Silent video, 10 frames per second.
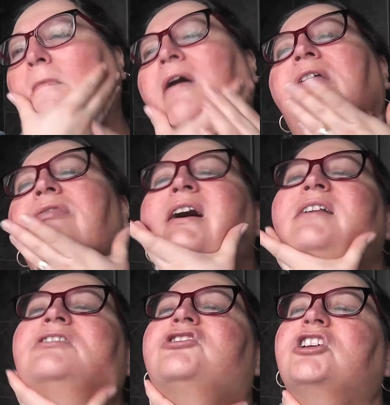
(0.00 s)
And
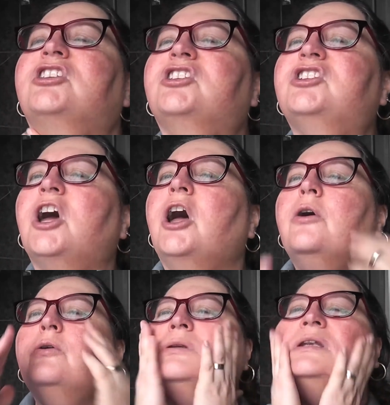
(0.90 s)
that's just
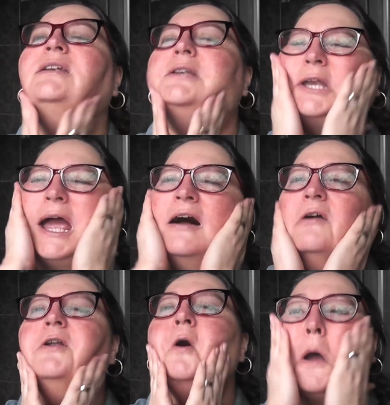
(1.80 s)
toned it
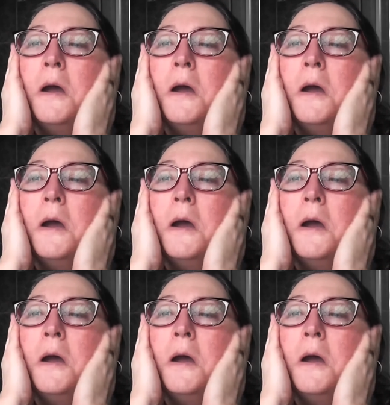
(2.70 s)
down.